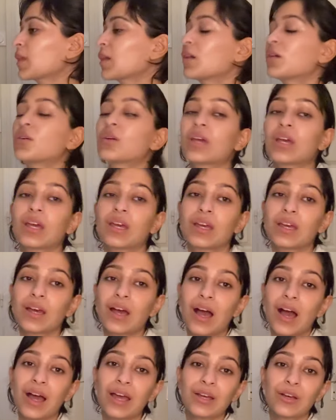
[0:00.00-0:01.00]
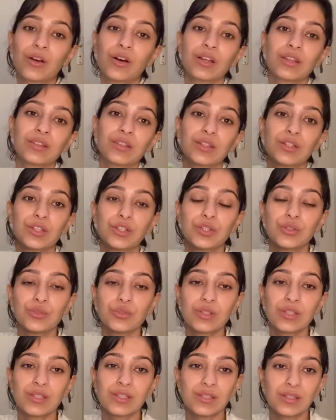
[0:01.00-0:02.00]
Okay, I got the
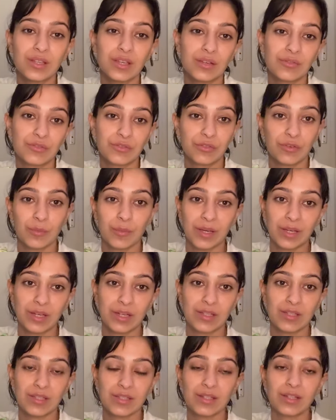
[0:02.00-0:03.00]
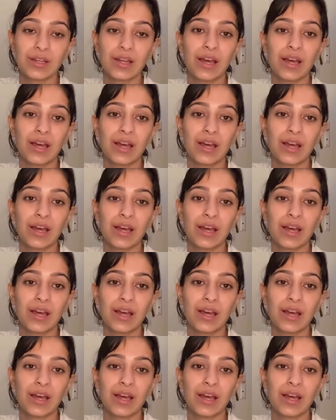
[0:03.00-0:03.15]
cutest gift for my cousin.